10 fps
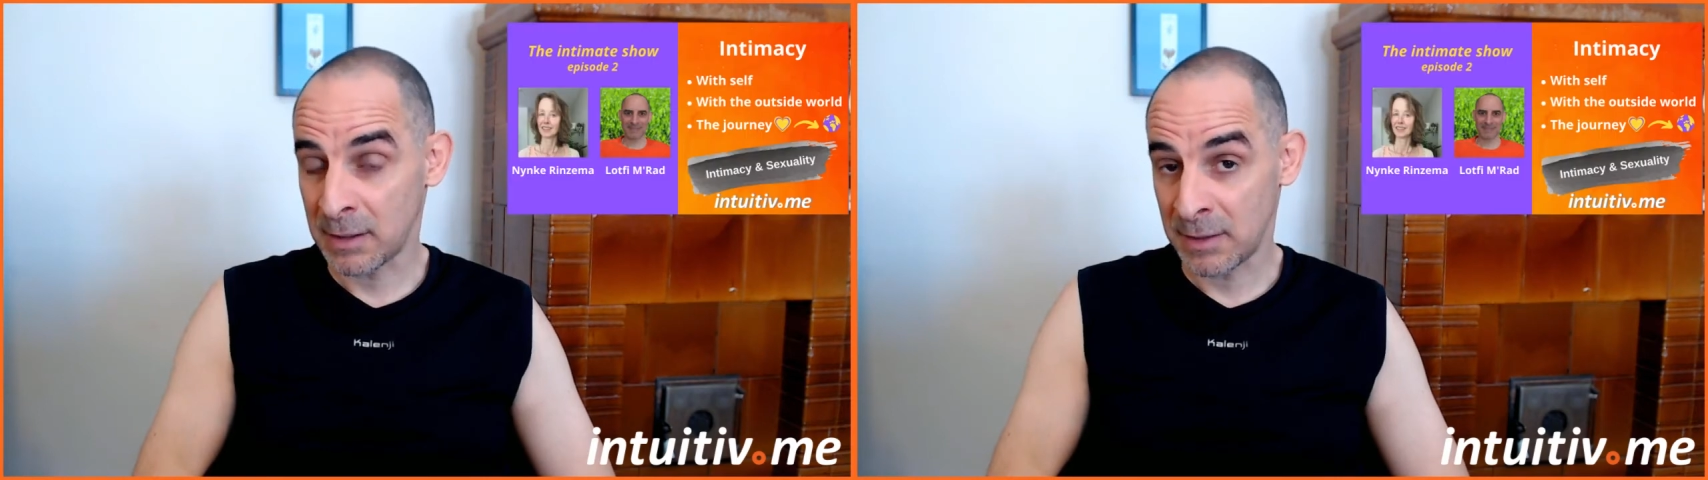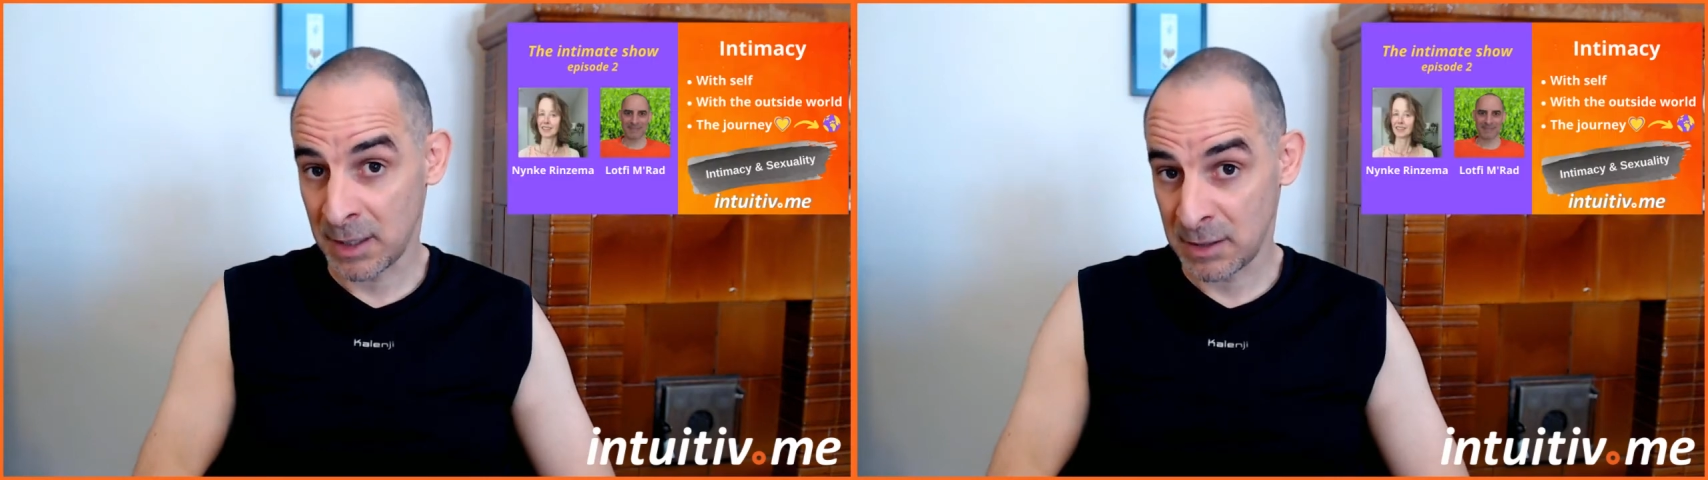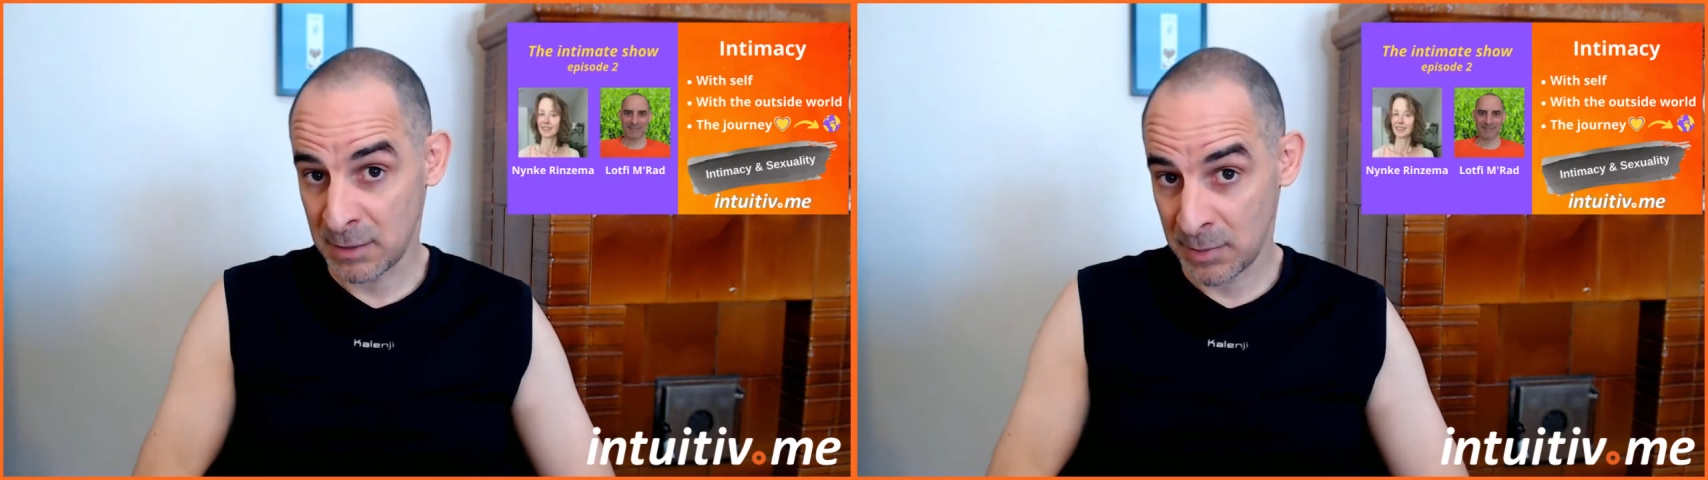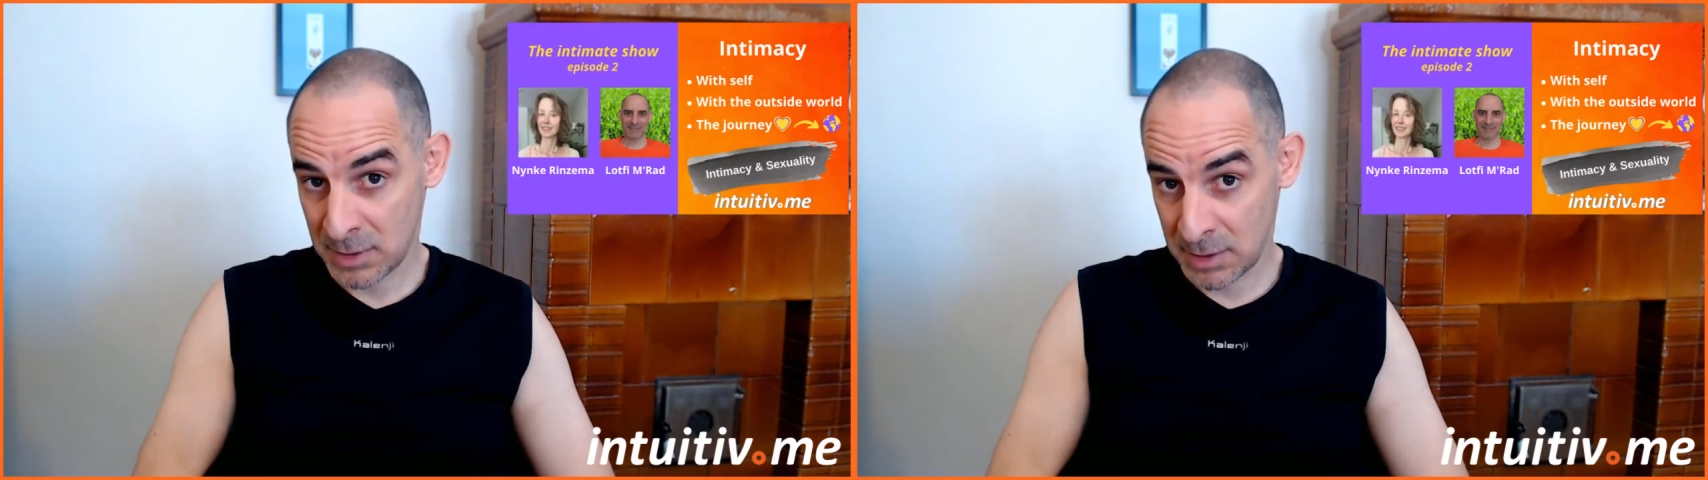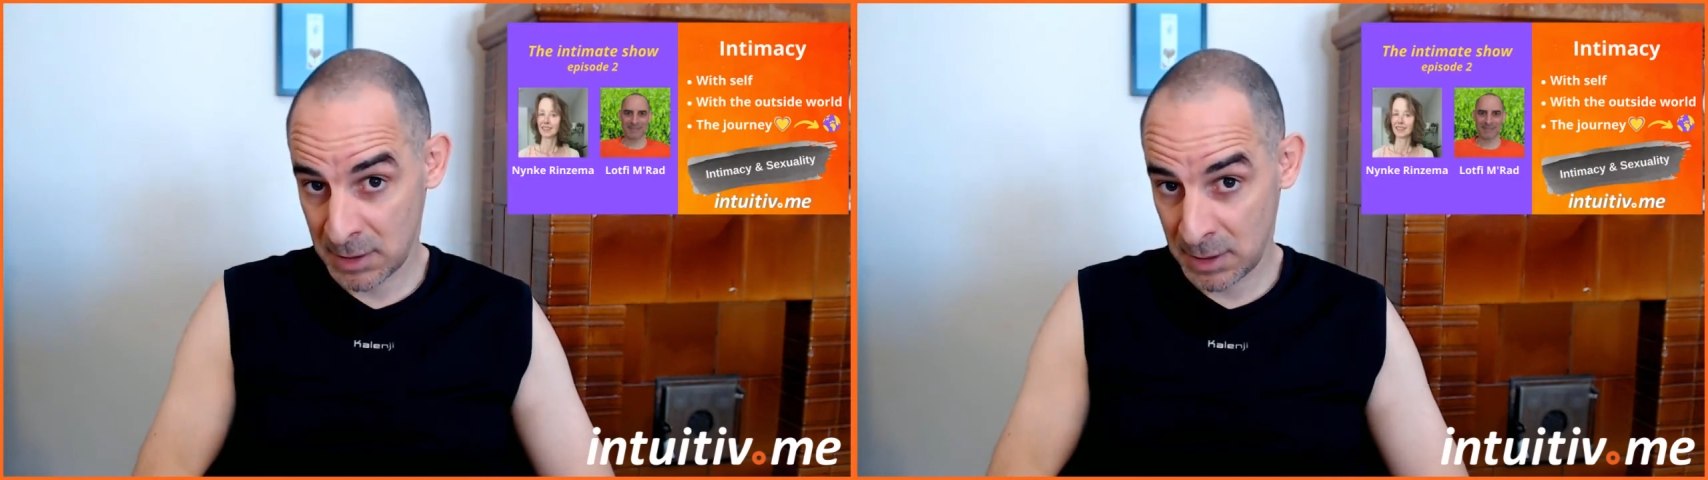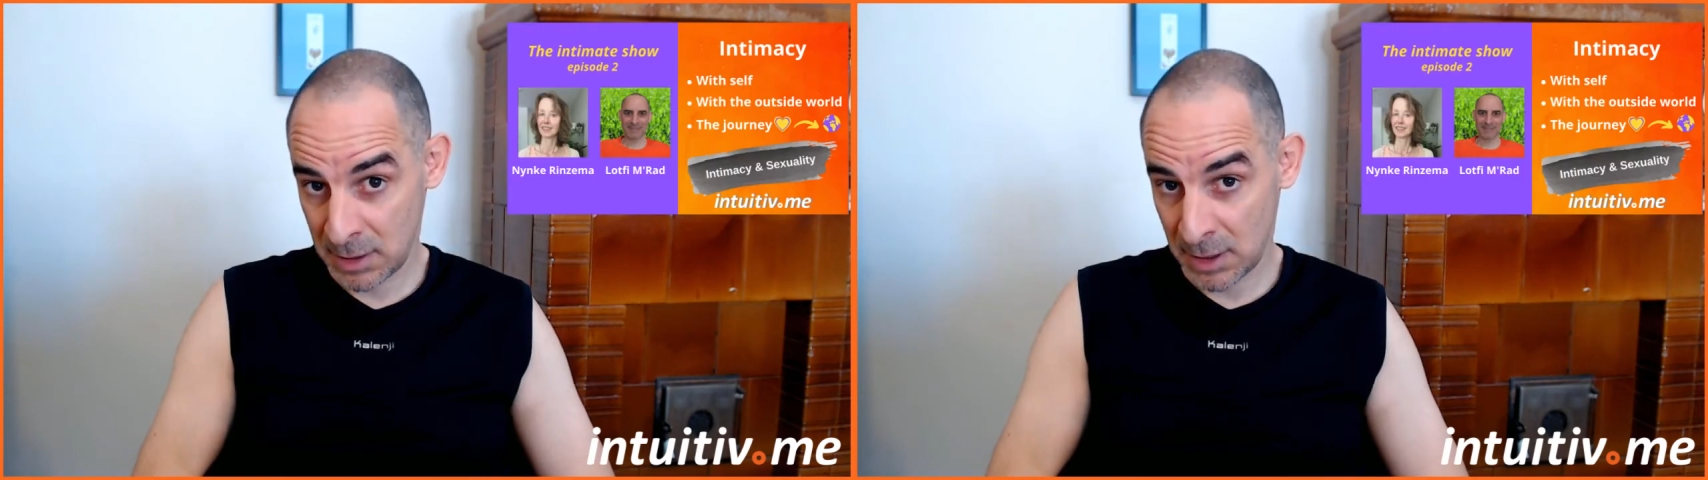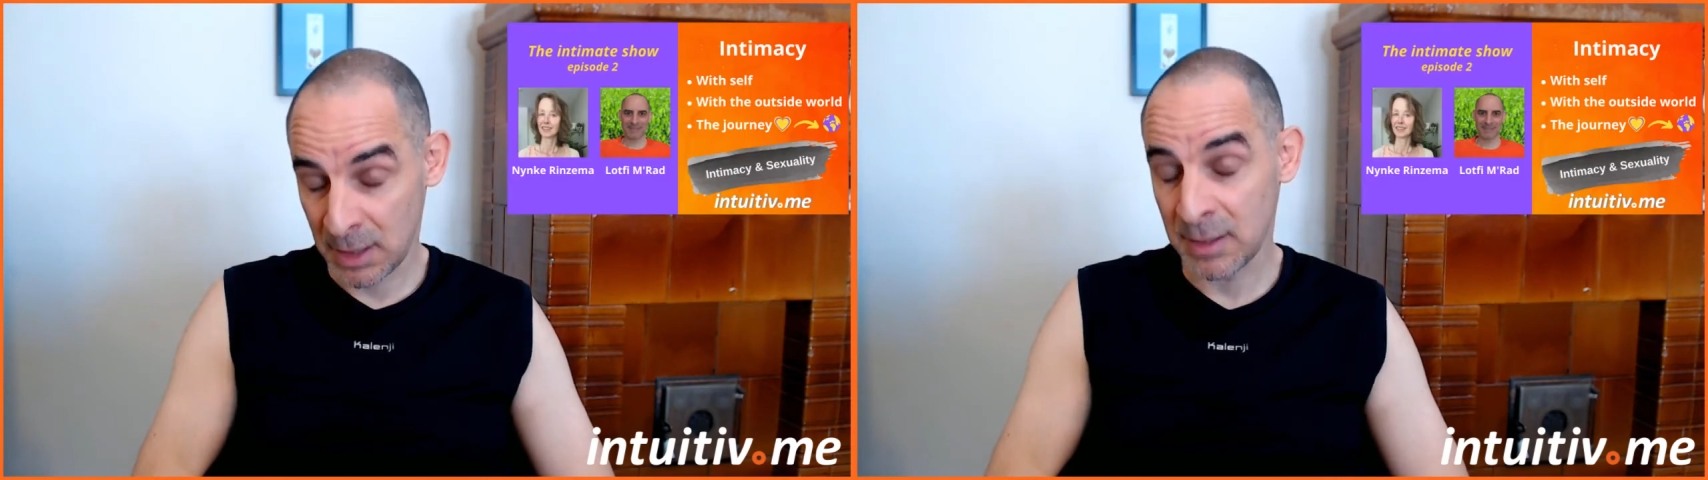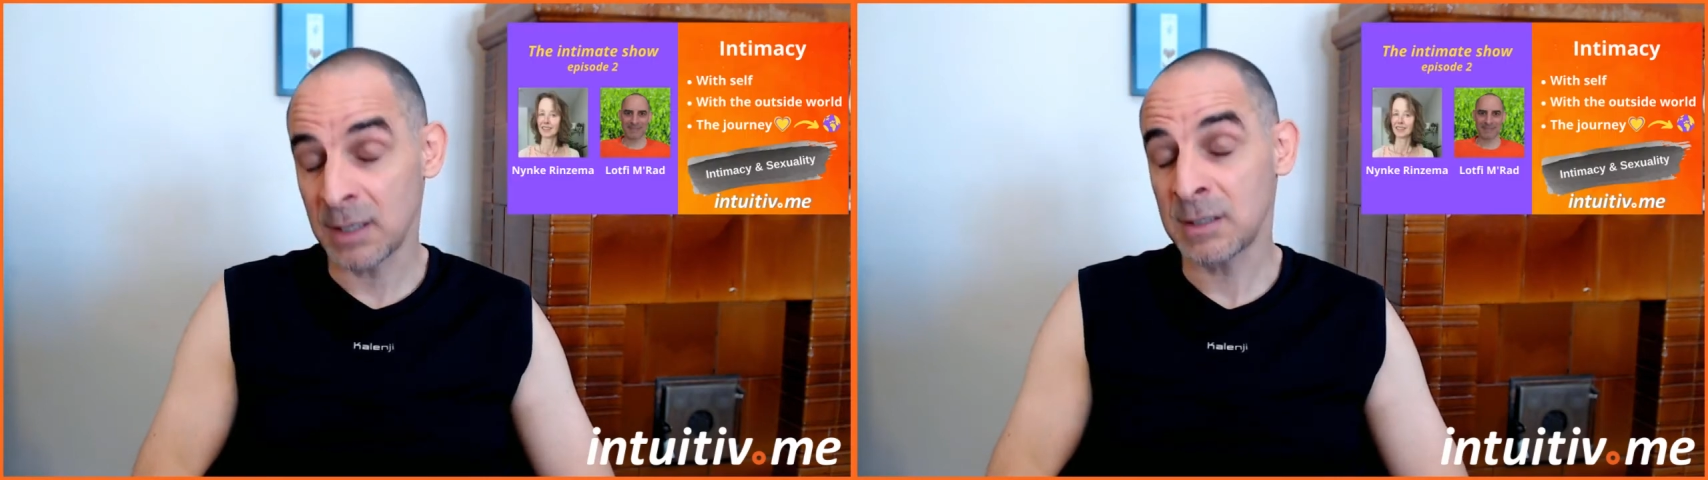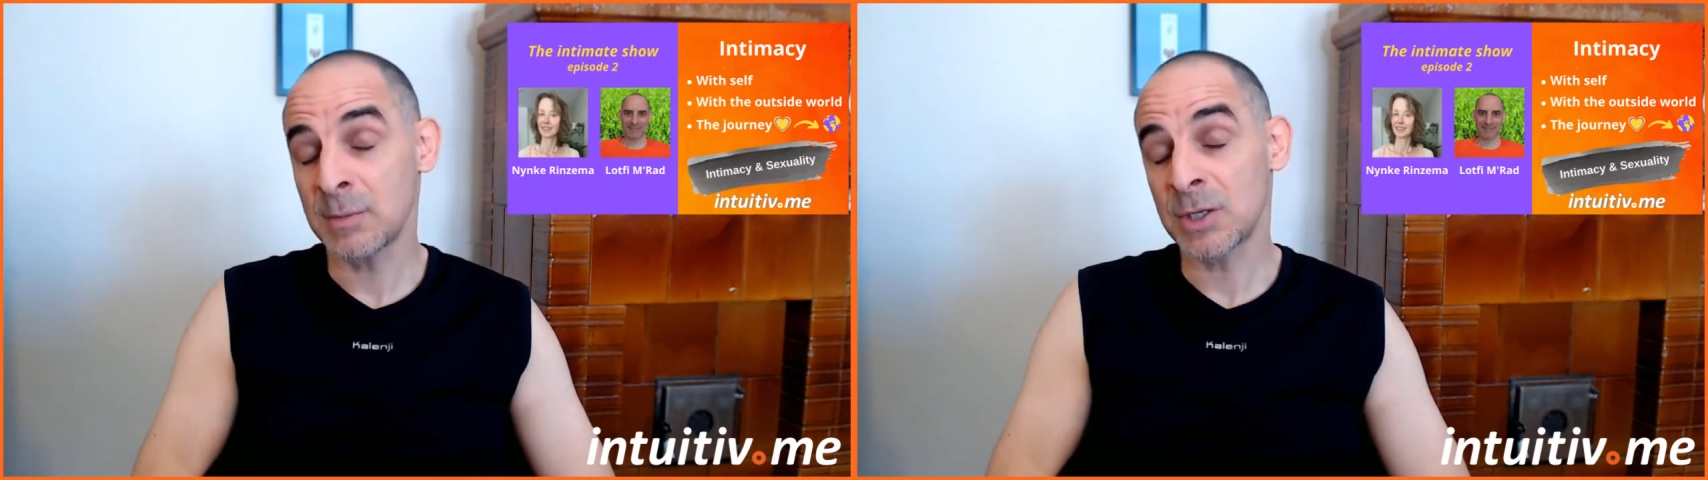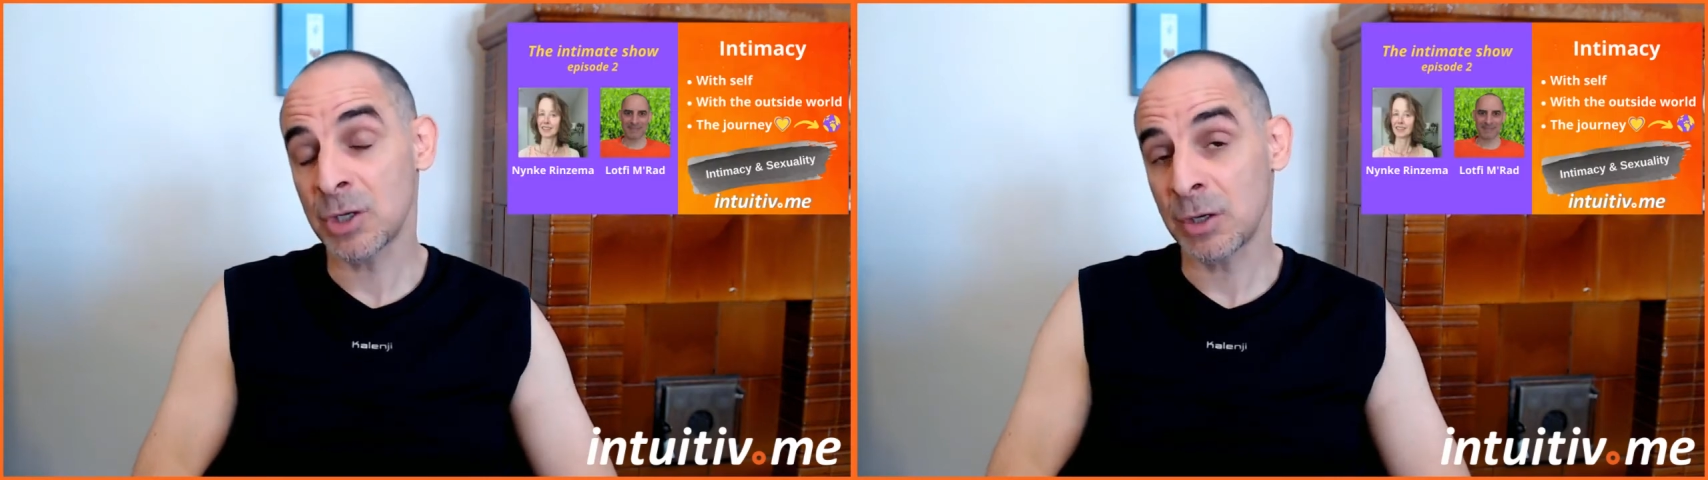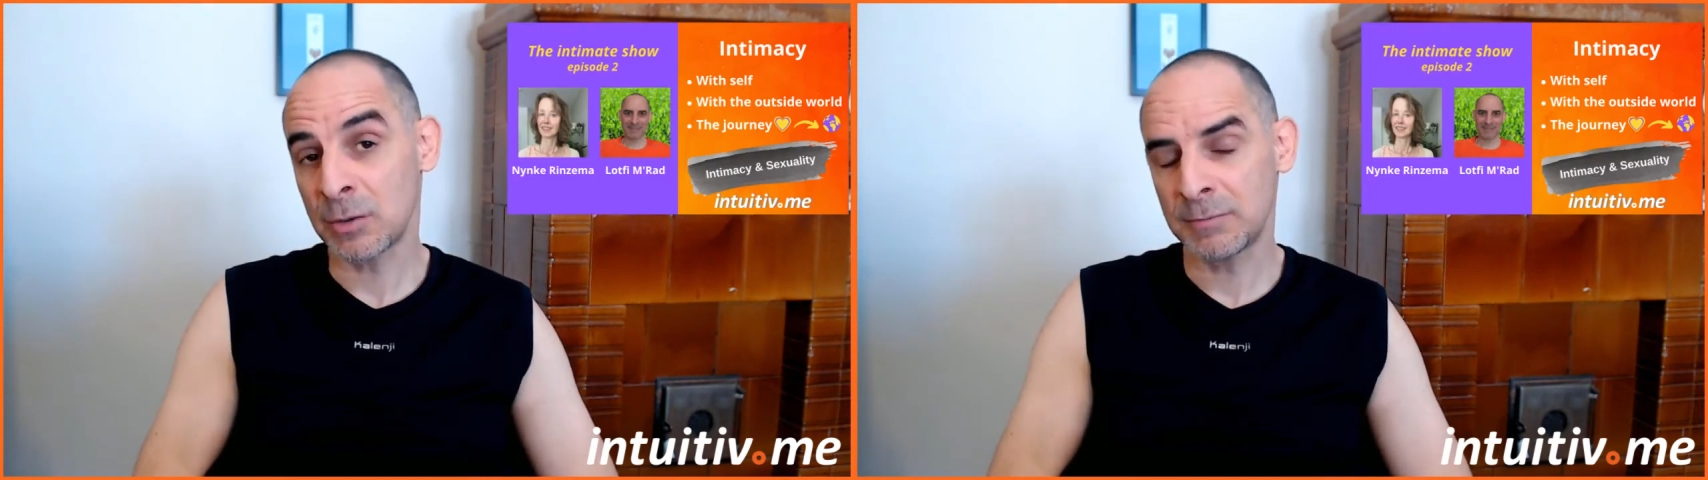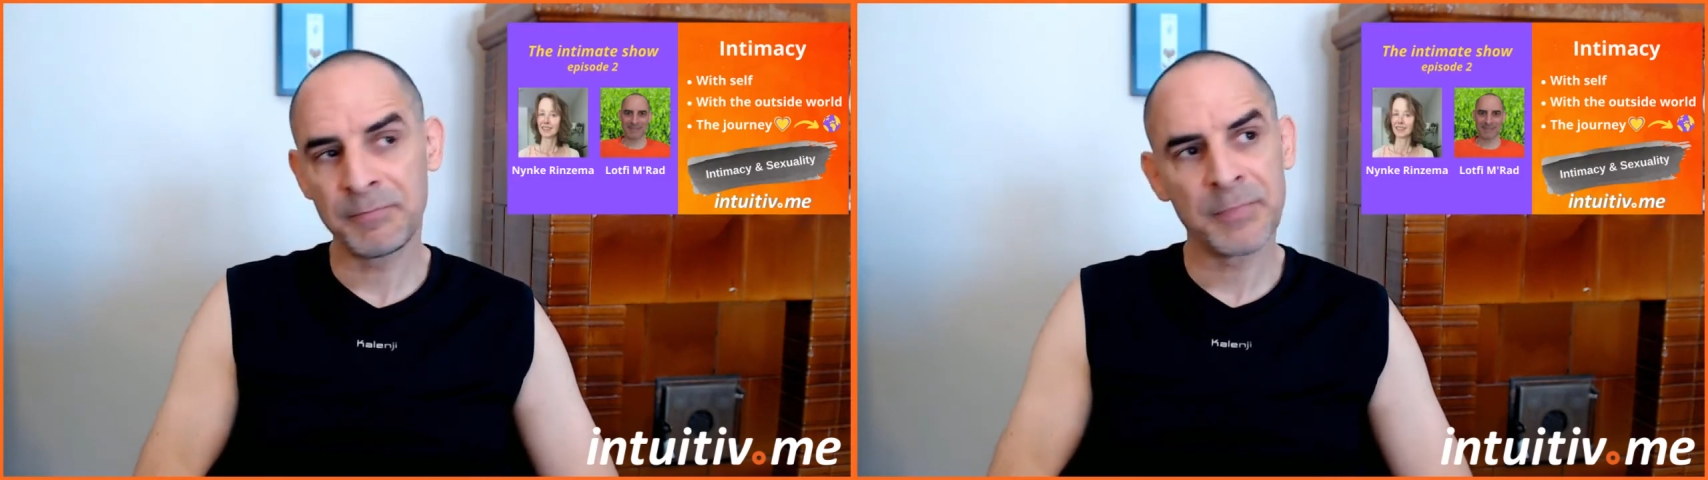the intimate show.